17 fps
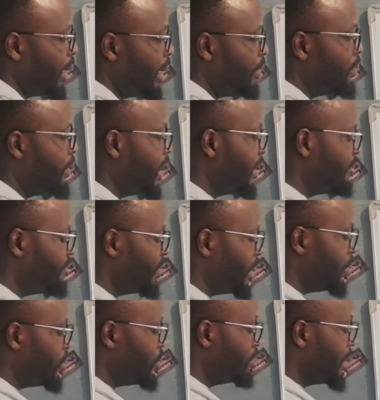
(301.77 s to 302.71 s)
and we have
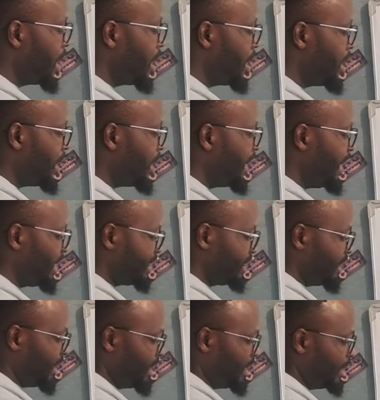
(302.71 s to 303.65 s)
the Uber
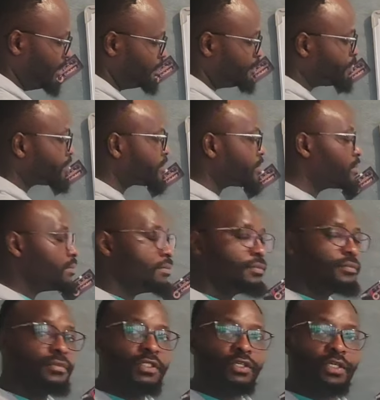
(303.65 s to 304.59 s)
XL.
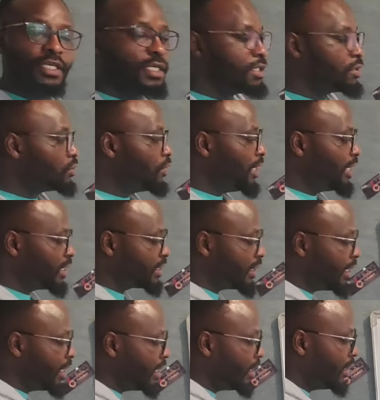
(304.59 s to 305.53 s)
Okay, so
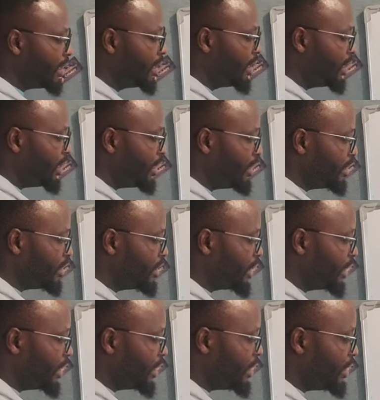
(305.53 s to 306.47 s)
XL is
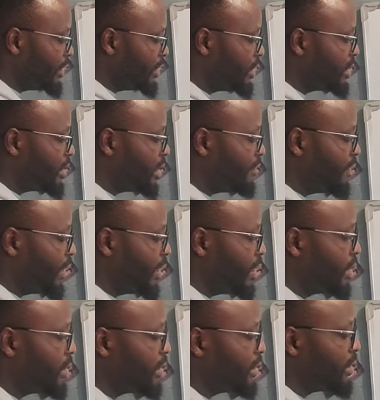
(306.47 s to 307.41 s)
the, is it
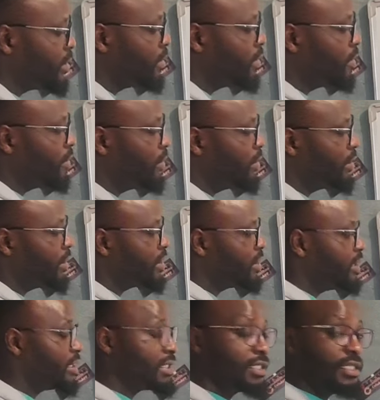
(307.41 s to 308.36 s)
7 or
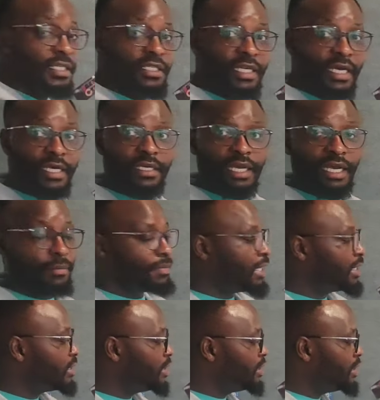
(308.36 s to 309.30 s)
6-seater
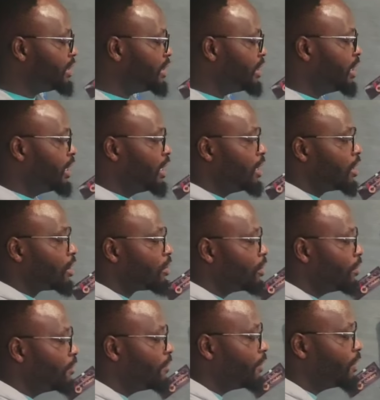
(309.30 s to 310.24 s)
capacity?
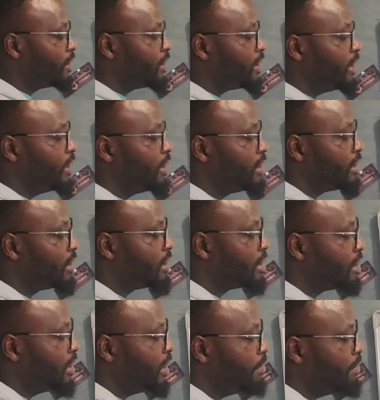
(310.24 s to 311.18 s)
Comfort,
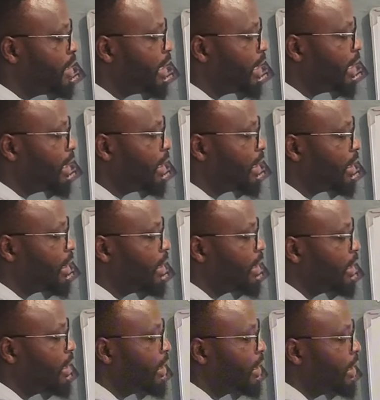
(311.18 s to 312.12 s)
it's the bigger
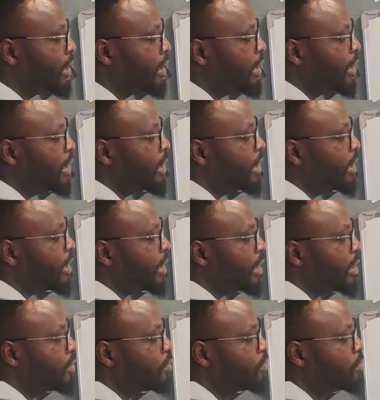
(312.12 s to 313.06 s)

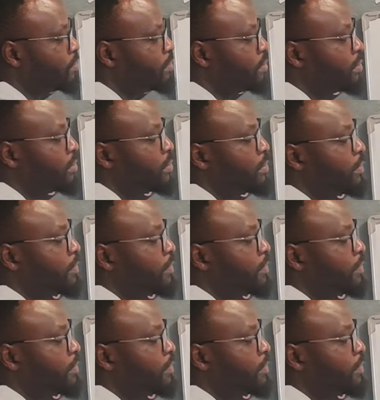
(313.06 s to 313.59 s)
reg room.